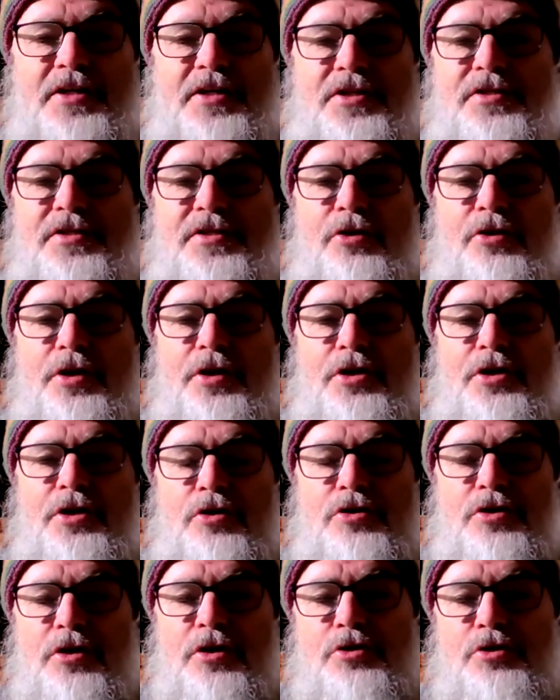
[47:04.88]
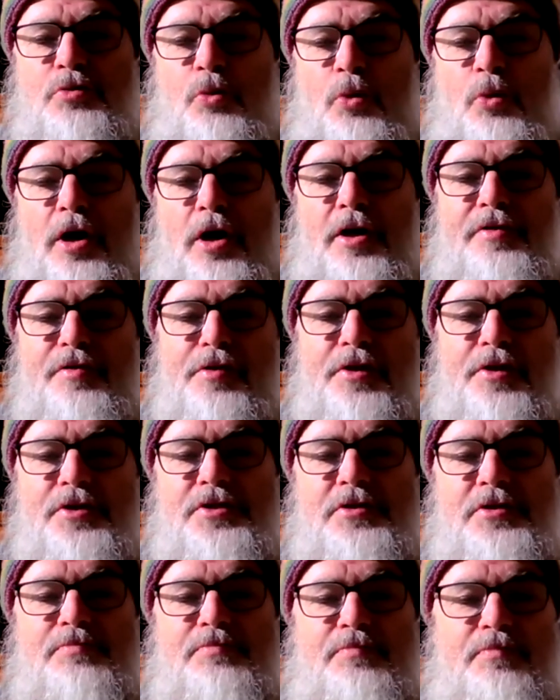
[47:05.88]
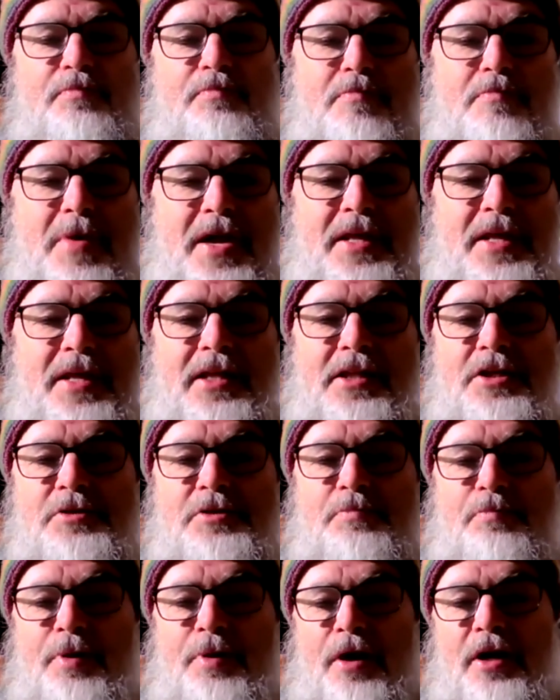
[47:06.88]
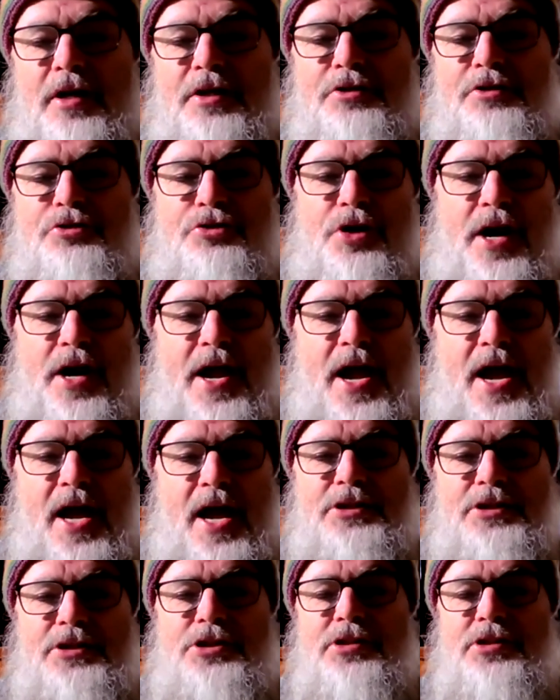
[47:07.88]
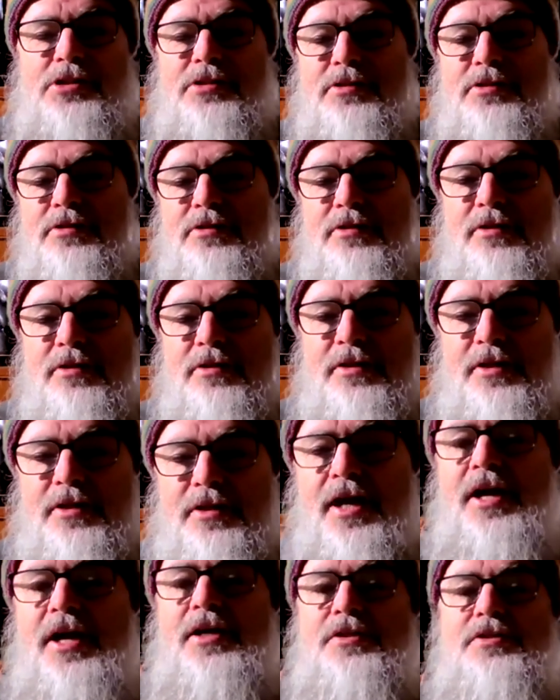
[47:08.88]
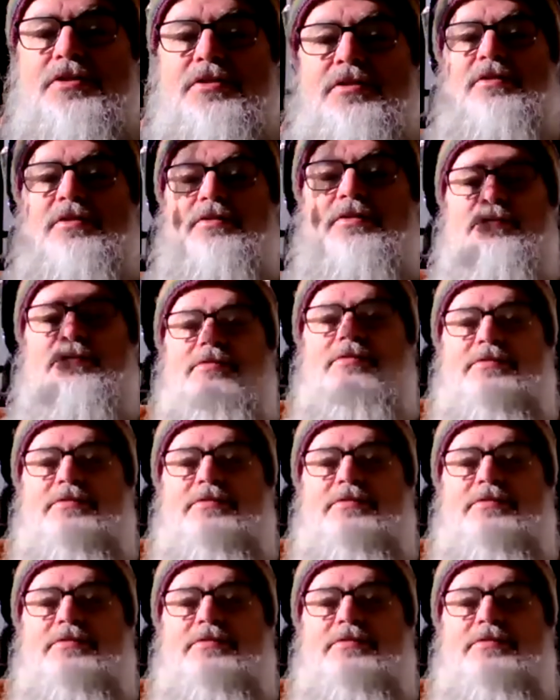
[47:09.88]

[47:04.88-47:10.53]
you're a useless, worthless, meaningless pile of trash. Yes.